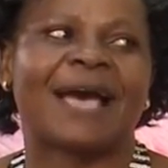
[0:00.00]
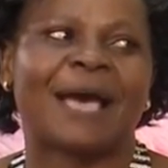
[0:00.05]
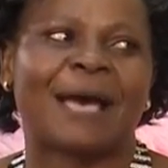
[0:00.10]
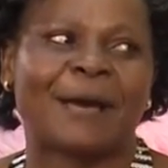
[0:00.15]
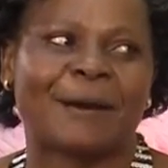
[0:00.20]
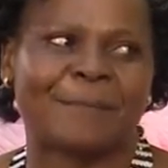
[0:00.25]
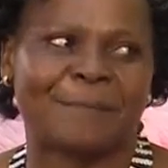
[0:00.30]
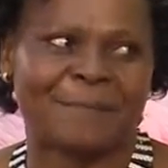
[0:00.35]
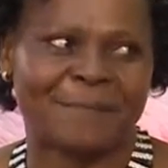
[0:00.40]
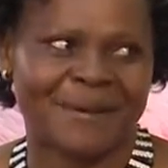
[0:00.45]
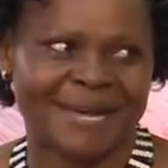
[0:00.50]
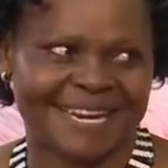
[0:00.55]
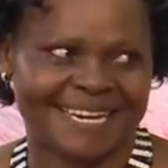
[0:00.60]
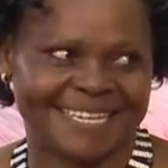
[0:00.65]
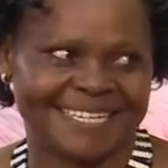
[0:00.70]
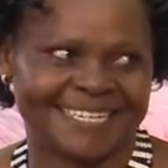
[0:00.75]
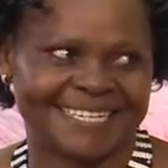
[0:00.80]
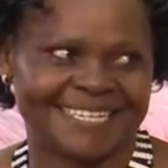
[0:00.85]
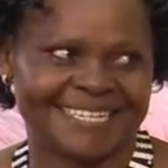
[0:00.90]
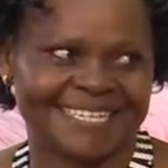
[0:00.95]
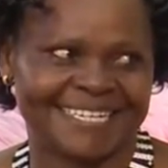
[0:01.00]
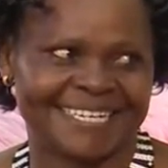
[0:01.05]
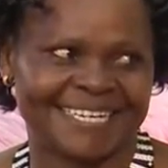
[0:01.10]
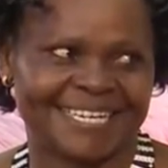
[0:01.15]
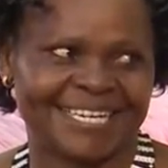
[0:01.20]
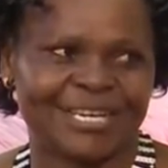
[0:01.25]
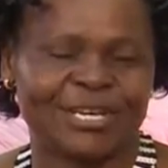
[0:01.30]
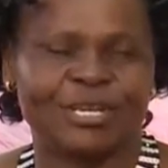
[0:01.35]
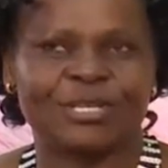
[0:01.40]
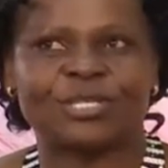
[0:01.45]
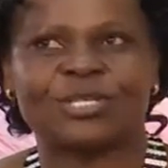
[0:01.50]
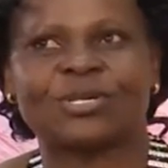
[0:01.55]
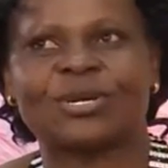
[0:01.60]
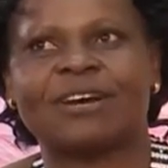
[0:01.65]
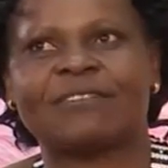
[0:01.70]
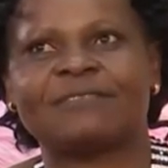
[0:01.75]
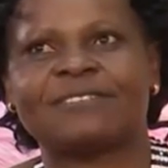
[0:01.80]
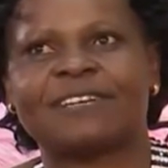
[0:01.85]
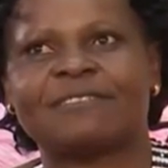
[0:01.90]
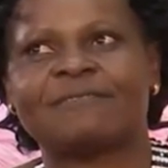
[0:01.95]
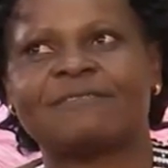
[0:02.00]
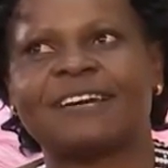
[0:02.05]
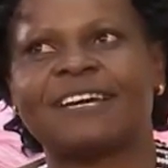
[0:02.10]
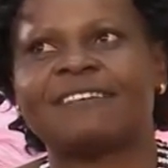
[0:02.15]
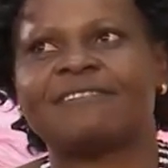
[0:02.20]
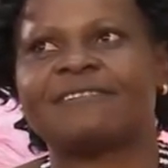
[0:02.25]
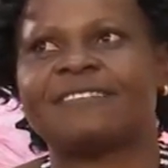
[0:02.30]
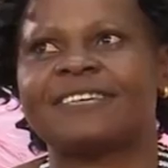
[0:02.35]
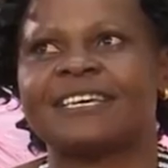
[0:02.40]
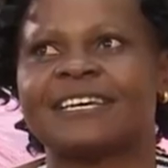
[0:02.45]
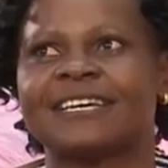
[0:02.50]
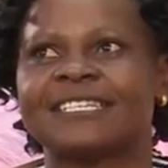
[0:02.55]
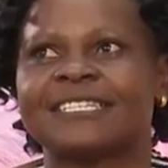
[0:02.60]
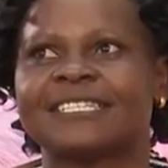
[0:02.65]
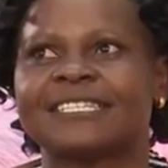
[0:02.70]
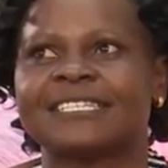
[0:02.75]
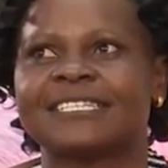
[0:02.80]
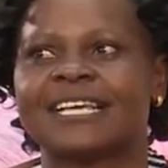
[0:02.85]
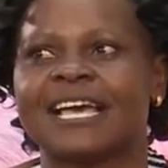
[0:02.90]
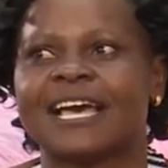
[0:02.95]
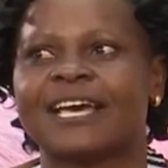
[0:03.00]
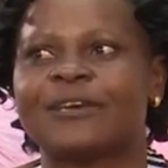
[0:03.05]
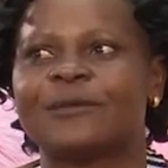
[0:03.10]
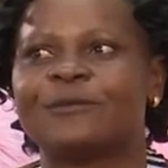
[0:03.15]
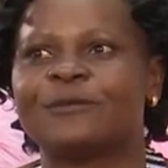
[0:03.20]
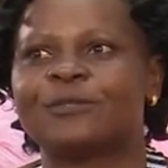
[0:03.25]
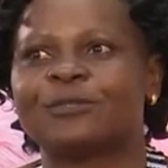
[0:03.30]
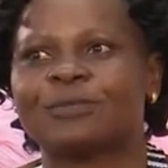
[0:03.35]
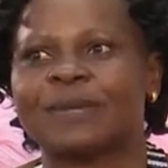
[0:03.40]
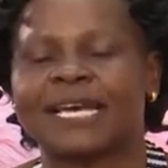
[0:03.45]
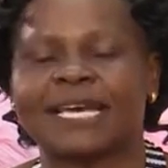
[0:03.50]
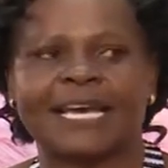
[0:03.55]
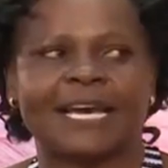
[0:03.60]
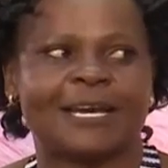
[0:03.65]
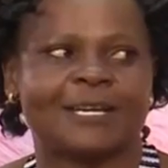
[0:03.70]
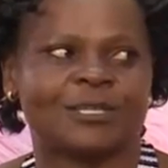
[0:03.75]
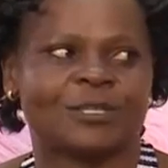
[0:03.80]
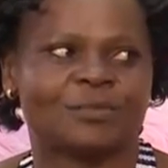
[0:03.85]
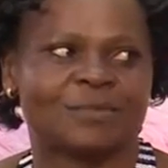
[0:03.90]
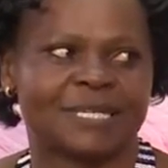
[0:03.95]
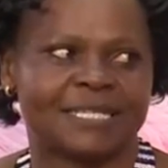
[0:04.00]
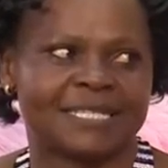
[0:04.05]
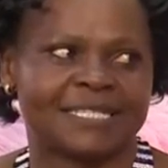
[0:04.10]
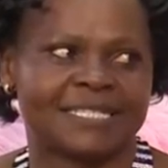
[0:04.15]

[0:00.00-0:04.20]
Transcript: I'm married. So after 5 years, I got my husband.